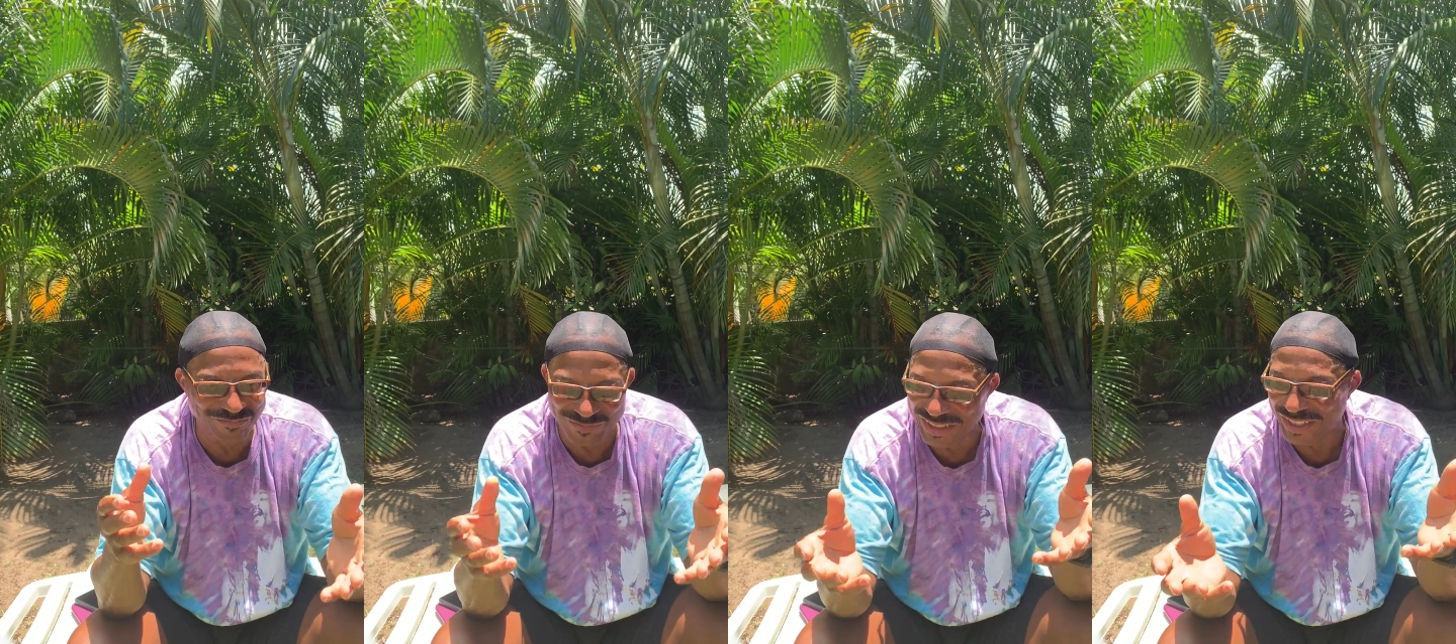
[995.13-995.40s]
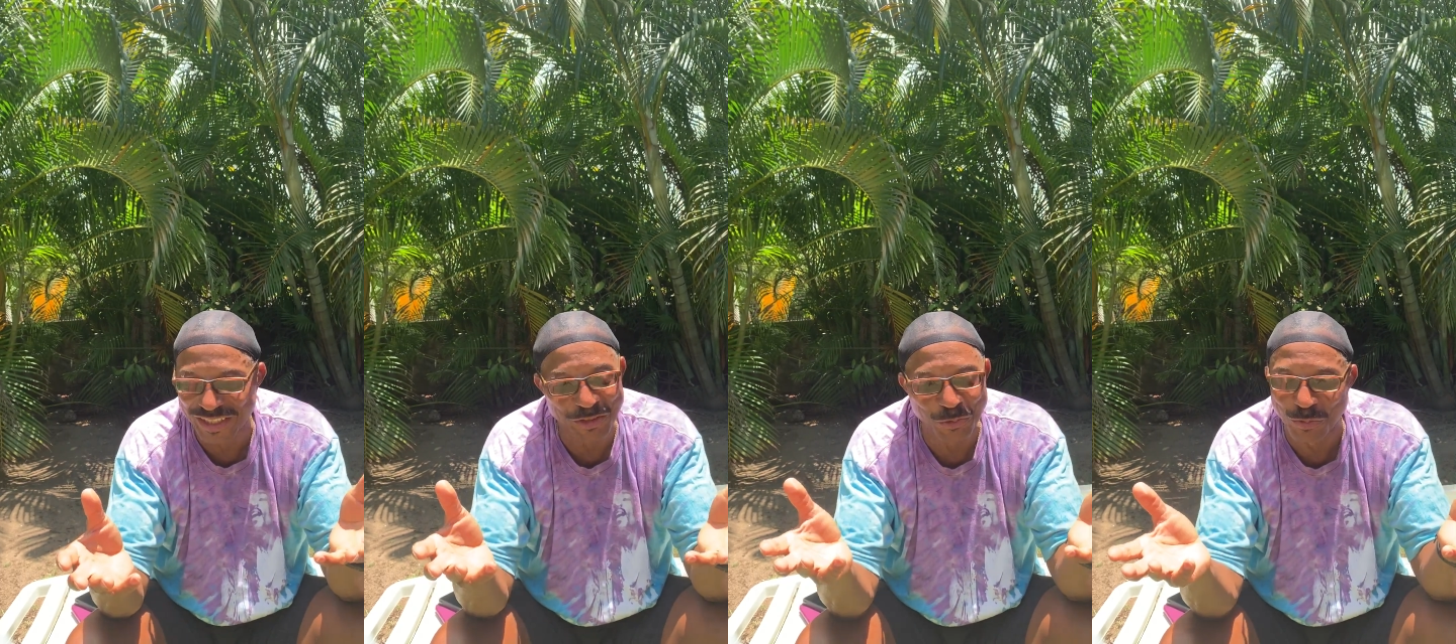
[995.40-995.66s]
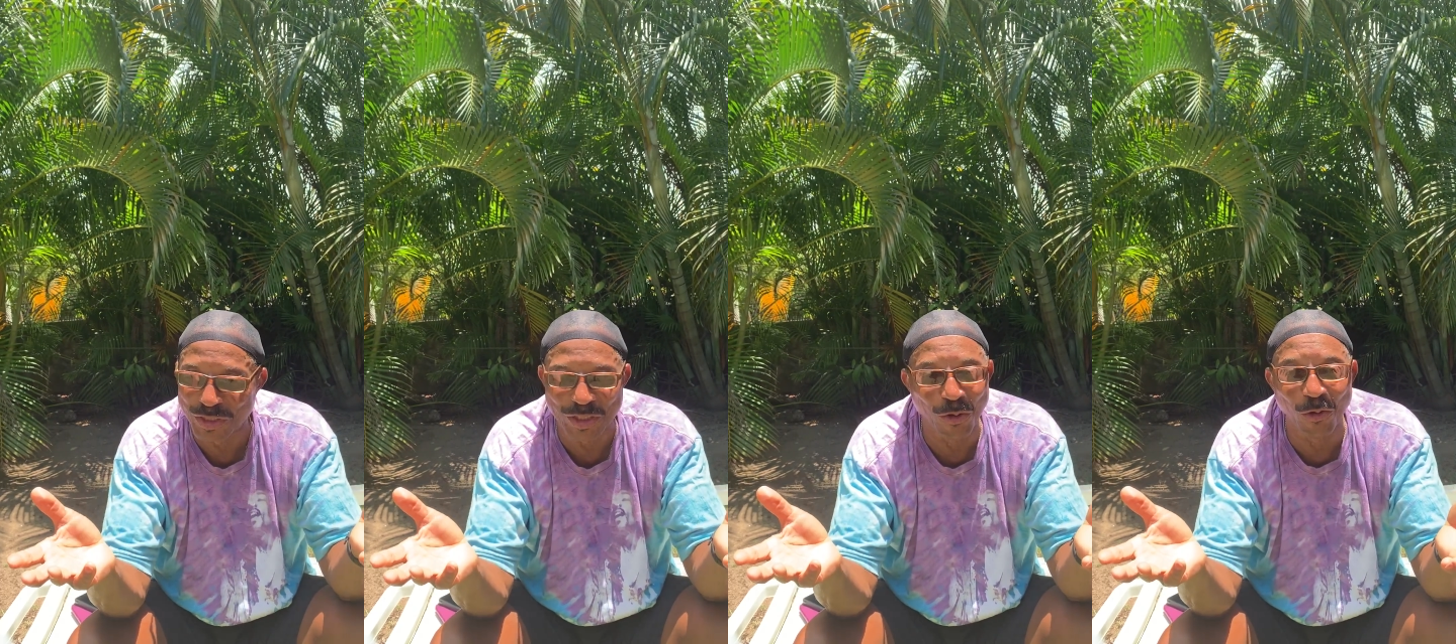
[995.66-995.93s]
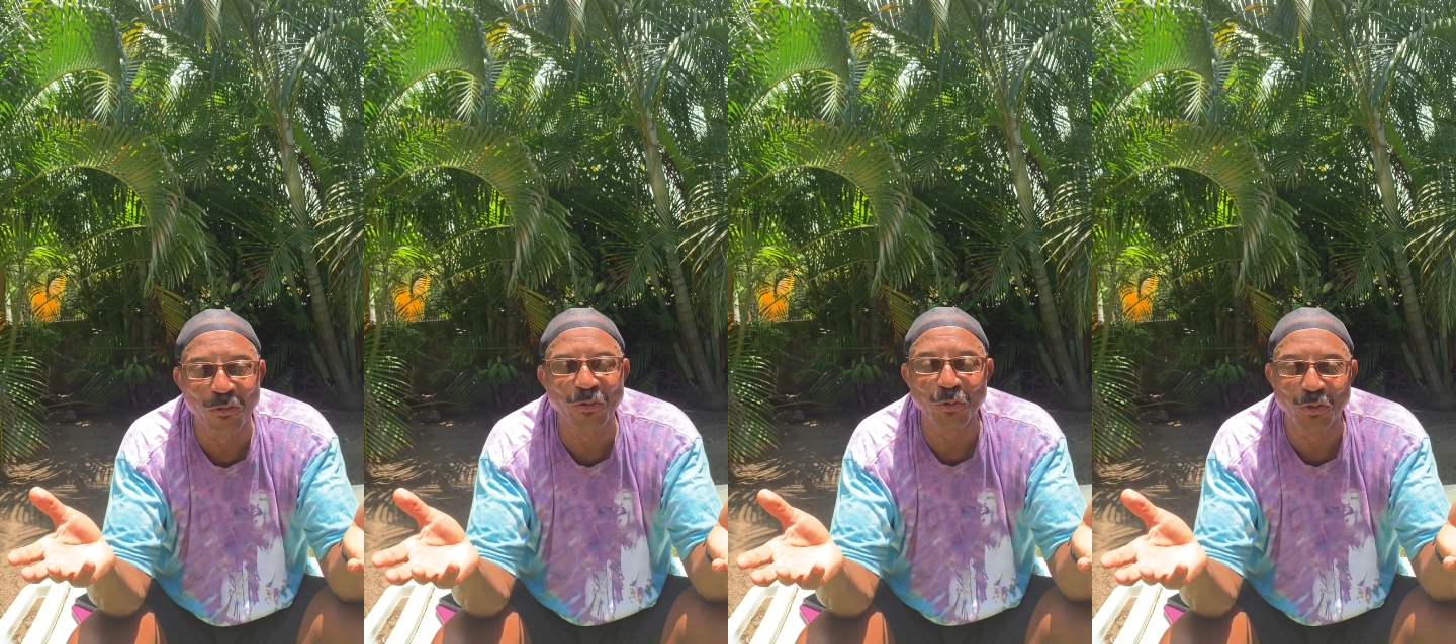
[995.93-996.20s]
like you would
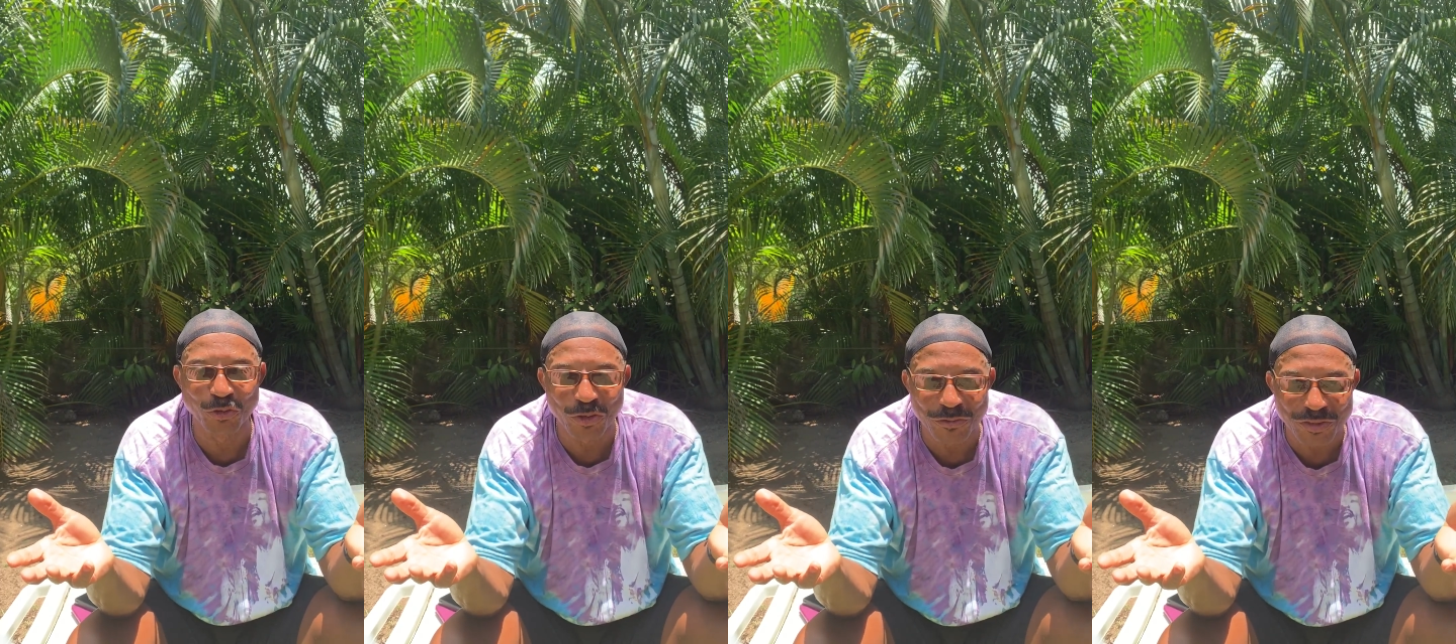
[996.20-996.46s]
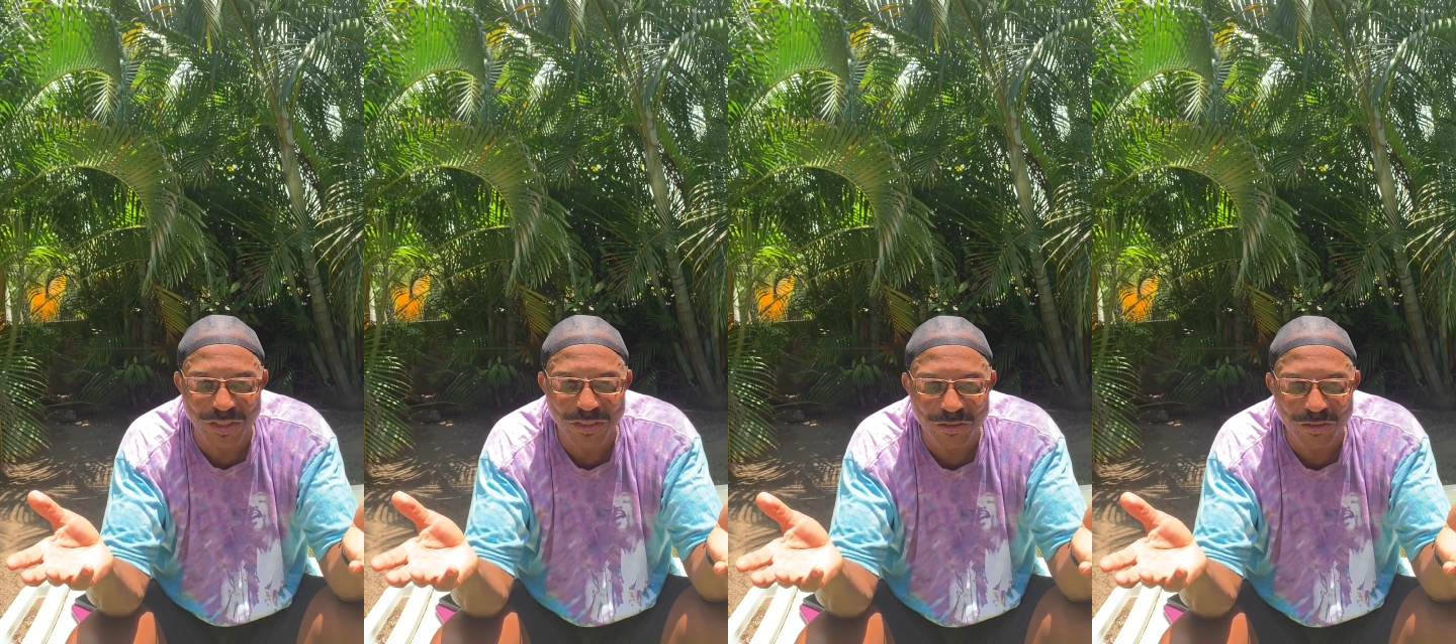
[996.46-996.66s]
call, food service